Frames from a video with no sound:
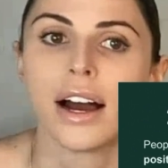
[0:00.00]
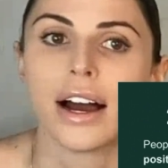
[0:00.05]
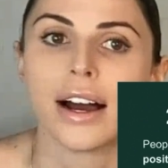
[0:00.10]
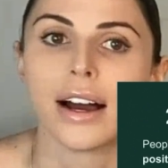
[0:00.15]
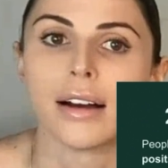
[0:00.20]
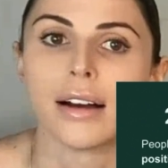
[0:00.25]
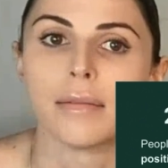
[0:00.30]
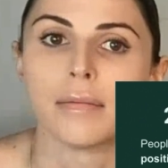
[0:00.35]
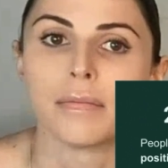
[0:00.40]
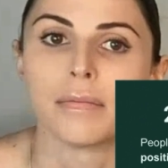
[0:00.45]

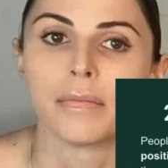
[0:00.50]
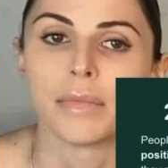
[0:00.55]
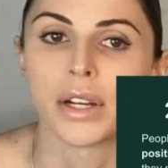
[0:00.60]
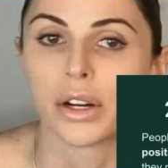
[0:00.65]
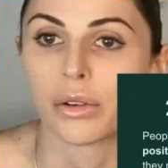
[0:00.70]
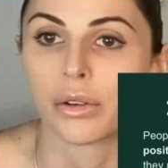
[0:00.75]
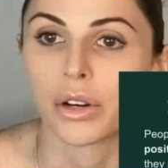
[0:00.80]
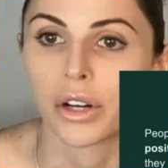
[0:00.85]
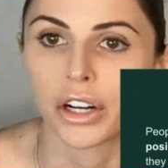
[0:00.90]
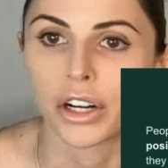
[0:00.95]

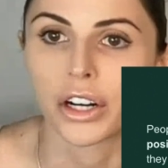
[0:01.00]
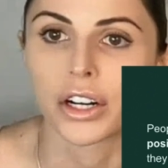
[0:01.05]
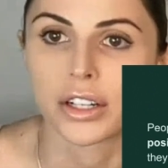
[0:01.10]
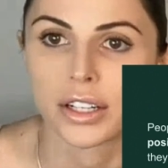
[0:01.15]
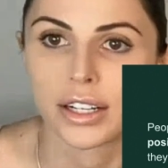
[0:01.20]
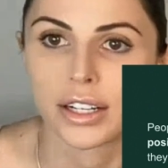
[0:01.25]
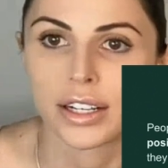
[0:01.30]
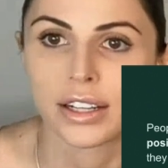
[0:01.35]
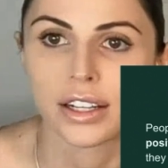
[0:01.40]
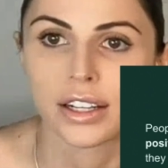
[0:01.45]

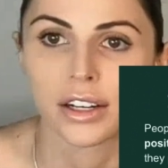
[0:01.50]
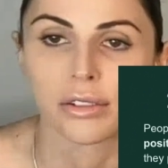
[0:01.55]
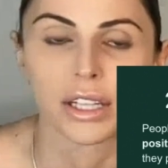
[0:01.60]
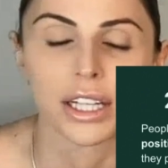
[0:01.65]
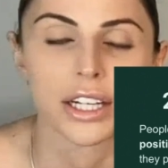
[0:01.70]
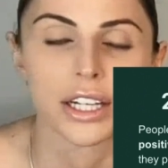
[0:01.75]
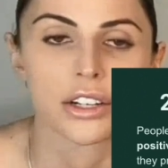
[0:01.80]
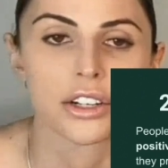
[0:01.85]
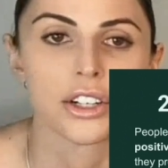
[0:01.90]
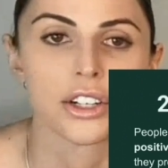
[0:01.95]
hurt in their
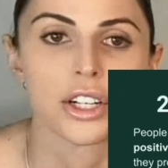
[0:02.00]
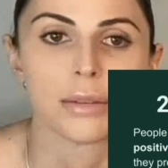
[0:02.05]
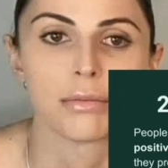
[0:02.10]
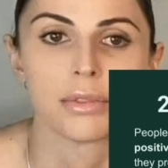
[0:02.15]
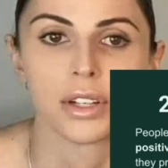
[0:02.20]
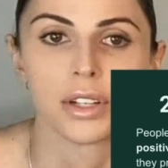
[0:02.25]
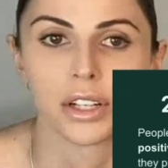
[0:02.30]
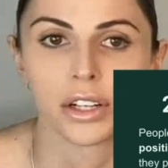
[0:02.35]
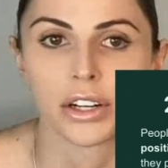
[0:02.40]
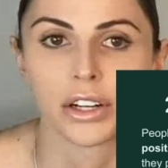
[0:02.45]

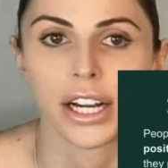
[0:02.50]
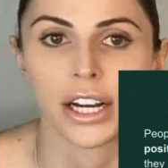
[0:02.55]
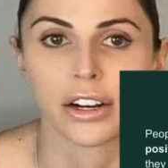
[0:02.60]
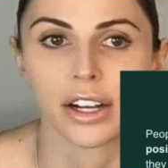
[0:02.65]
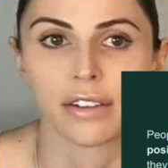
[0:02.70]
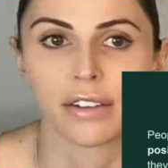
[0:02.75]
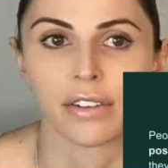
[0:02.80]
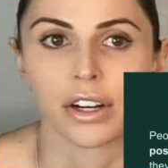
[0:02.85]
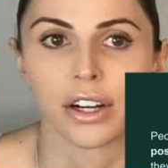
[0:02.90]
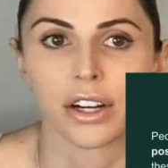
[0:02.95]
relationship to their
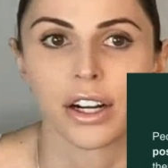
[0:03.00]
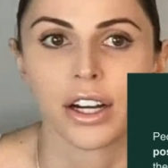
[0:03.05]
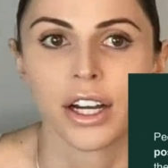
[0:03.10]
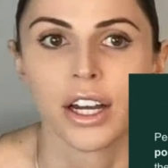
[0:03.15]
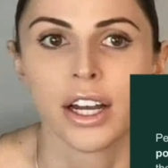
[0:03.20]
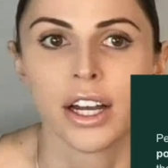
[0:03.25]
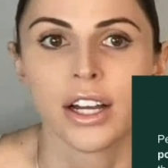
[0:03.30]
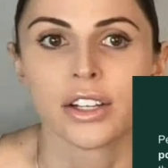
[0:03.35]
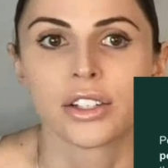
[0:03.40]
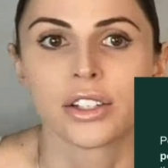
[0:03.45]
caregiver.
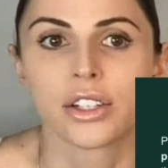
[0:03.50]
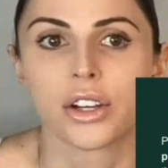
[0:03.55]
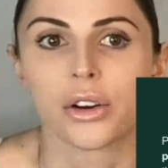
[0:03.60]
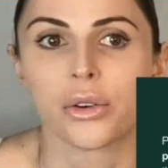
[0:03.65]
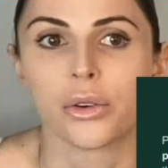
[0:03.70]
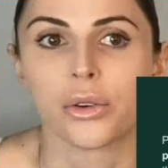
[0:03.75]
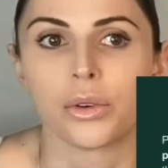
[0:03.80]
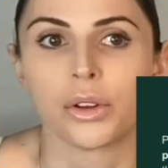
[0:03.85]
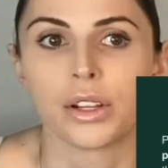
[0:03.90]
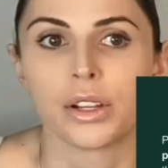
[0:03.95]

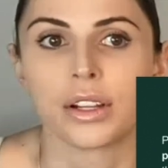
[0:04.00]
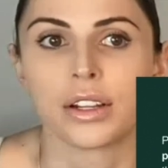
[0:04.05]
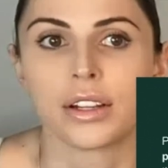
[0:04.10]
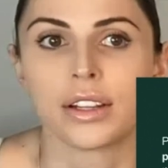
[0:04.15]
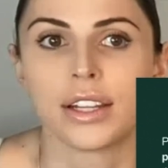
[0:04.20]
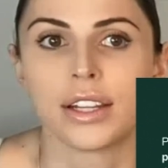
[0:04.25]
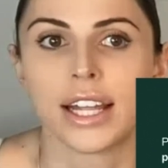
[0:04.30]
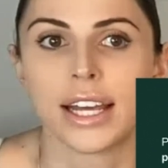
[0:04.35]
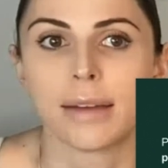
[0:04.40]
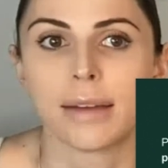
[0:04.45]
So
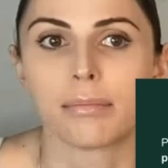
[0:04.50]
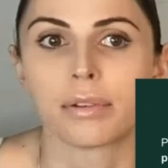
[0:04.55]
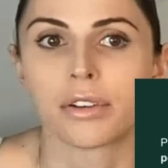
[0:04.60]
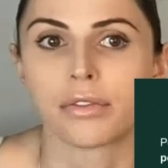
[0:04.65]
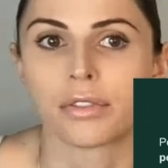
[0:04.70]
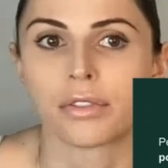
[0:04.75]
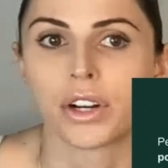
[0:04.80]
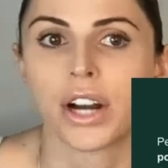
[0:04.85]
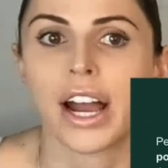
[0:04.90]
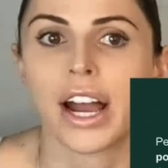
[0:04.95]
they
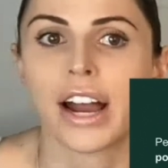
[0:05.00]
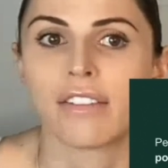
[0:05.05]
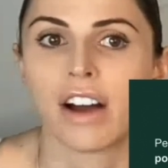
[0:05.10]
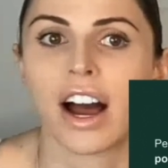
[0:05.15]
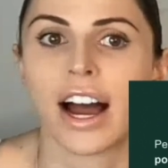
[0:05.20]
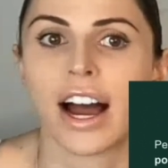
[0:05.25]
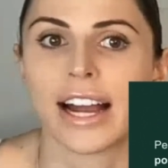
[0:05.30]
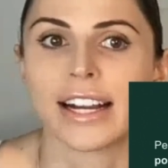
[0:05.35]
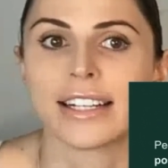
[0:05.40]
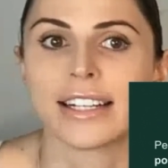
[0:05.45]
prefer to have a
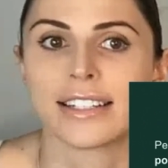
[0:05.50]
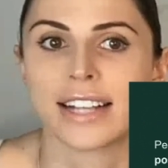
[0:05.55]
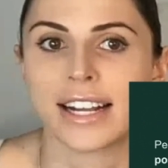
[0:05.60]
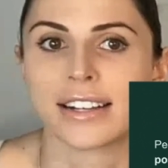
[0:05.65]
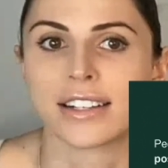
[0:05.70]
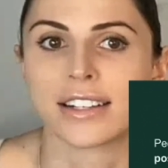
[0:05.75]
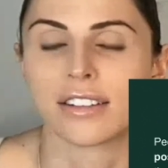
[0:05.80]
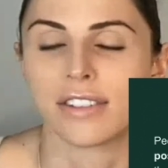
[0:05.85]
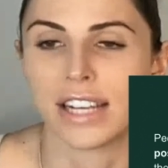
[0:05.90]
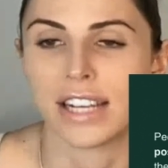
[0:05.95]
high
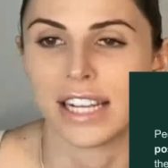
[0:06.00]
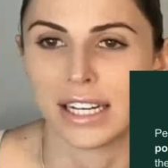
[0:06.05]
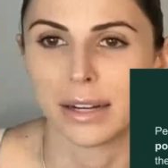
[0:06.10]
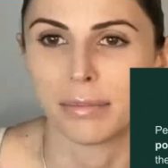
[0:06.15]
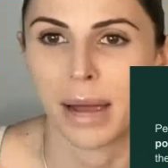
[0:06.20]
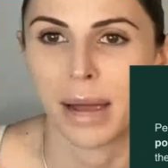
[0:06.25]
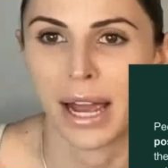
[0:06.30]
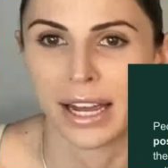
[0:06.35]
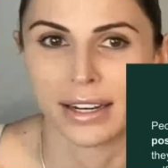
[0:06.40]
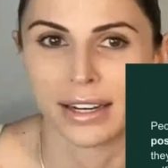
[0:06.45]
sense of
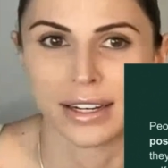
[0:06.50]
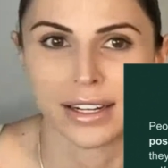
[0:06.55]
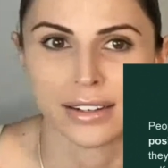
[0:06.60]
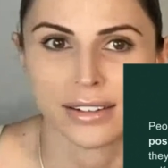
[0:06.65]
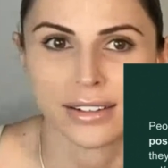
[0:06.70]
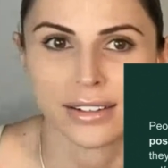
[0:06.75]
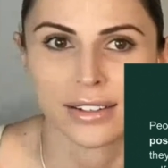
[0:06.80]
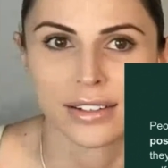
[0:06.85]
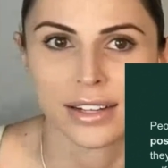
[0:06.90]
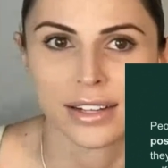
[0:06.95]

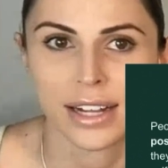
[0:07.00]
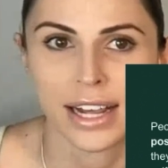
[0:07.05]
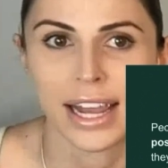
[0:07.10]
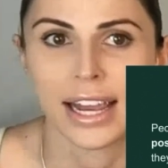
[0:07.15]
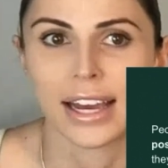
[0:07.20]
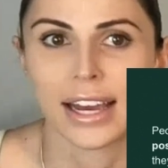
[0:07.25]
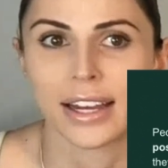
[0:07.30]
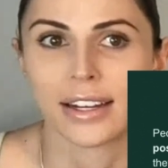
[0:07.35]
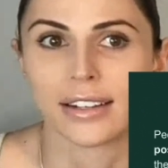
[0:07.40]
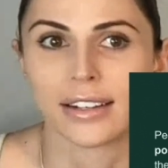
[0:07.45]
independence
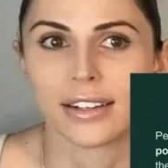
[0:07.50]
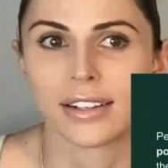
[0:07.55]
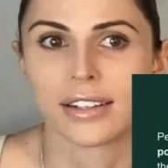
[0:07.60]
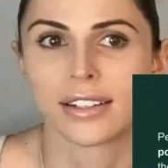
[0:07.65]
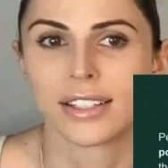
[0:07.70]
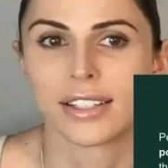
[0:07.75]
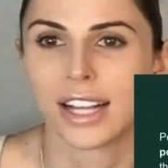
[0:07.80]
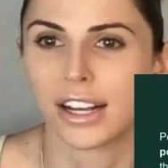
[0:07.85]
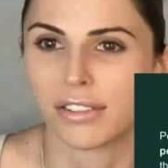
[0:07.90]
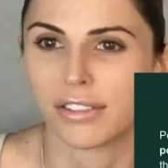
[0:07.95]
and
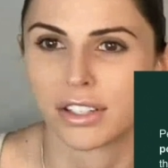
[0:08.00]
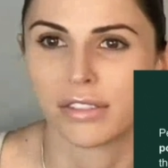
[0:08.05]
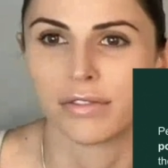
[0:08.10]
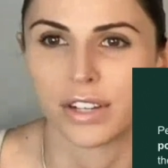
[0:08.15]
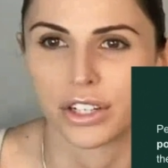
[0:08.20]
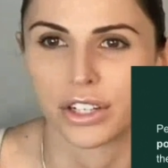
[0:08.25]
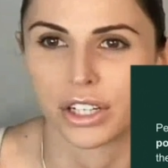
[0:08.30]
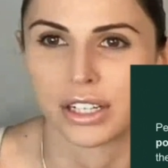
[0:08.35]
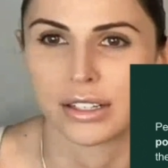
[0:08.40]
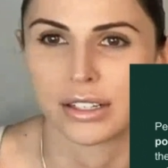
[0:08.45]

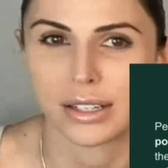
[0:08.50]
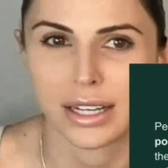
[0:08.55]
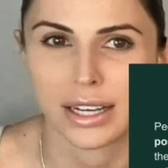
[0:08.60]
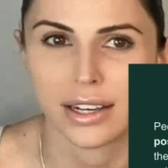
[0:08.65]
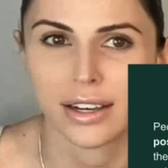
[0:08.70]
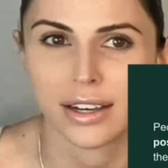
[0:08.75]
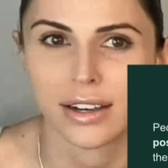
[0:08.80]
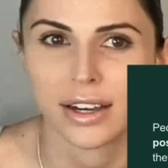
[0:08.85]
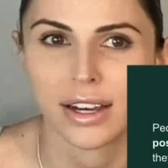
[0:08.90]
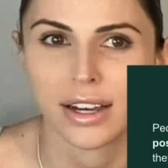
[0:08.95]

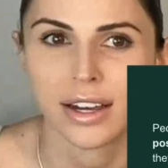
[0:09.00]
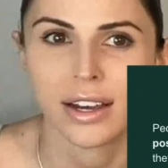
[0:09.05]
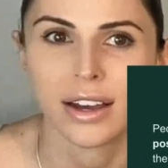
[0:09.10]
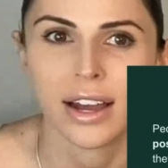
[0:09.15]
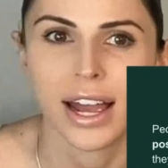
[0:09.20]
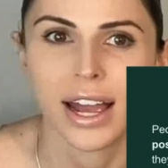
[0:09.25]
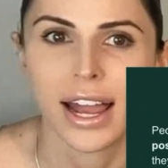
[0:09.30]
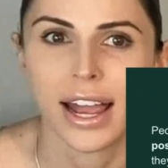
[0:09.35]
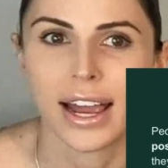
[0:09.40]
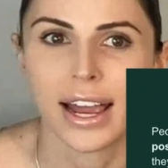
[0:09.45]
self-sufficiency.
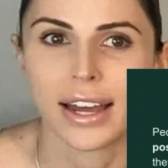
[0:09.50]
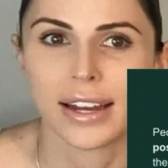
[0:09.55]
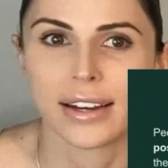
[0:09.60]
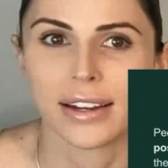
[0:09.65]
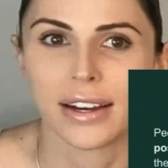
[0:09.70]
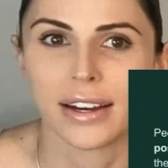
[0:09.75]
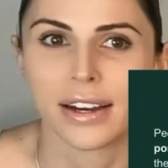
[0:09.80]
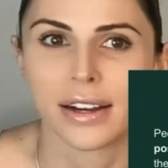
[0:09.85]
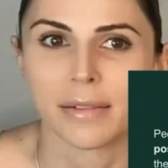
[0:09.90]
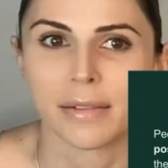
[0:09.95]

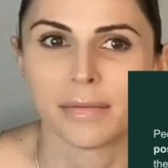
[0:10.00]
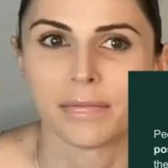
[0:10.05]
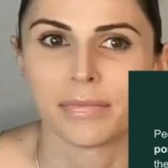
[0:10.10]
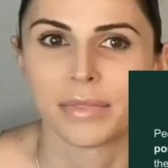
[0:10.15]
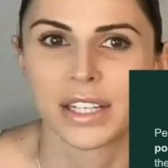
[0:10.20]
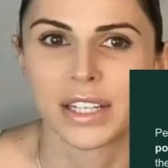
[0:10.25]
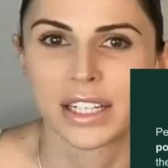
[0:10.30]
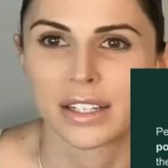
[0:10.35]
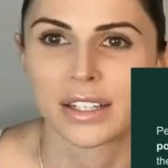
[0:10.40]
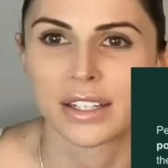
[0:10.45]

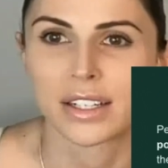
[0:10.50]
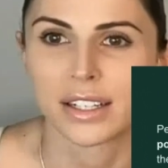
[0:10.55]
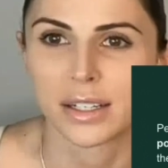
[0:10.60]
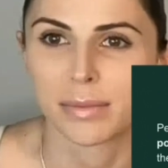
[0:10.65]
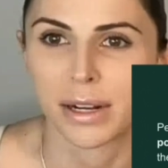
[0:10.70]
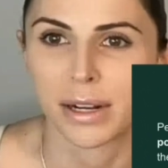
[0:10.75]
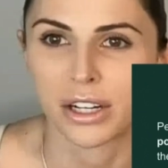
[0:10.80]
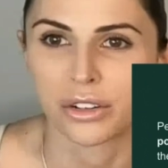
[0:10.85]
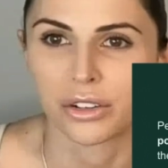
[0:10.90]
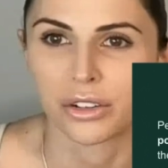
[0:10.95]
And this is
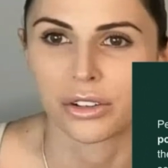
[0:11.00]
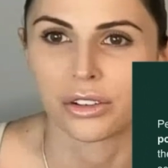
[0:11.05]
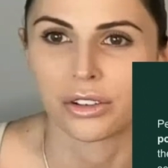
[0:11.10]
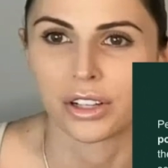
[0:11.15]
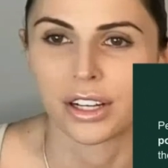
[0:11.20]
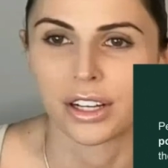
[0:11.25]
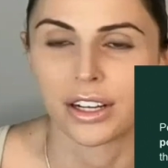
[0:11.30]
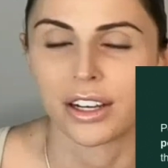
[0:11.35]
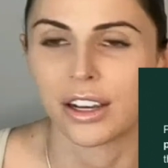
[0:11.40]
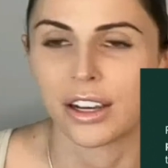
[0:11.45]

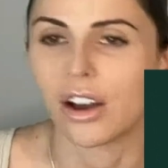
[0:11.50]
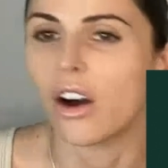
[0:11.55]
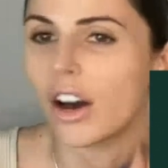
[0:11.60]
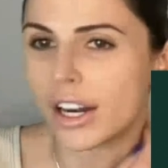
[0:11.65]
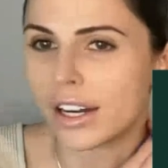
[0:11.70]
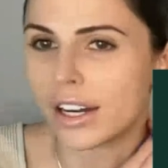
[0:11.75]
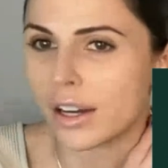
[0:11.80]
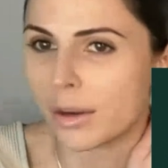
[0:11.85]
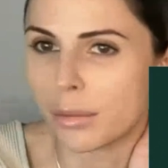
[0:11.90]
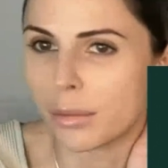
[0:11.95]
especially
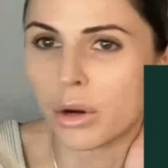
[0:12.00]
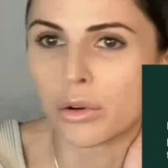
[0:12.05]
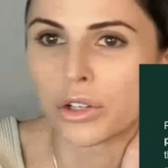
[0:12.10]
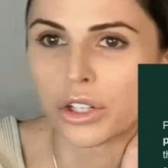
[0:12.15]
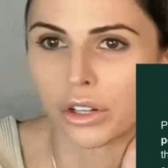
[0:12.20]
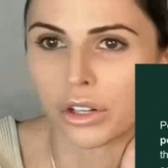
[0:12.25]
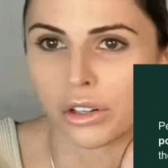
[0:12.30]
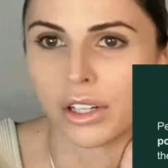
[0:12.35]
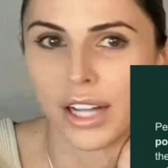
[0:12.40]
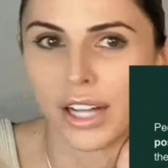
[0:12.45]
on an
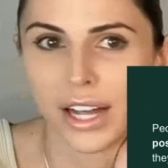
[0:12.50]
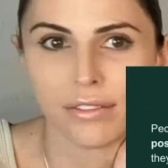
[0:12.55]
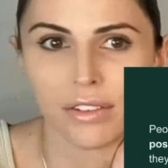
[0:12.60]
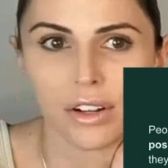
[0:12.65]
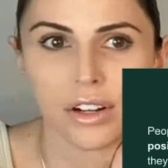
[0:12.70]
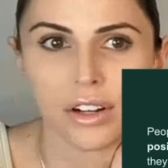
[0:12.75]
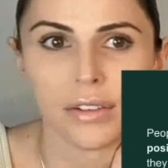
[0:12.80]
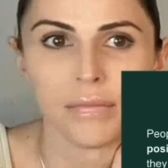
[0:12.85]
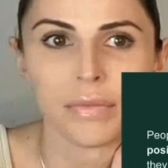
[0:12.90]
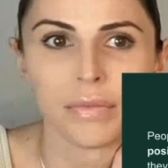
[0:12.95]
emotional
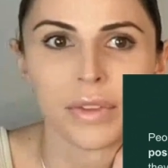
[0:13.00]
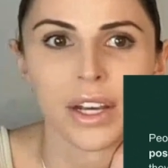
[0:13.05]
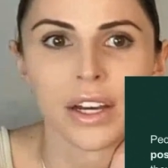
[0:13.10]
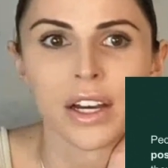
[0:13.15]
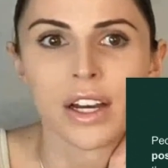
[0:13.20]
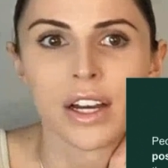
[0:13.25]
level.